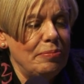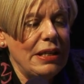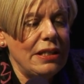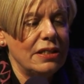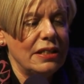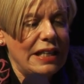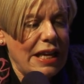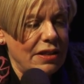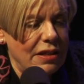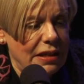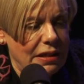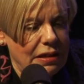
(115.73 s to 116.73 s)

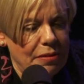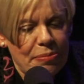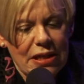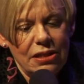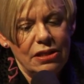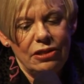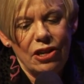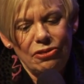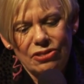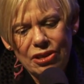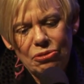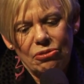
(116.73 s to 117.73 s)
But
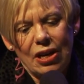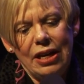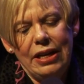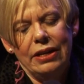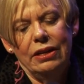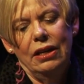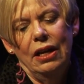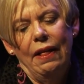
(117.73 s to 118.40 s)
no higher.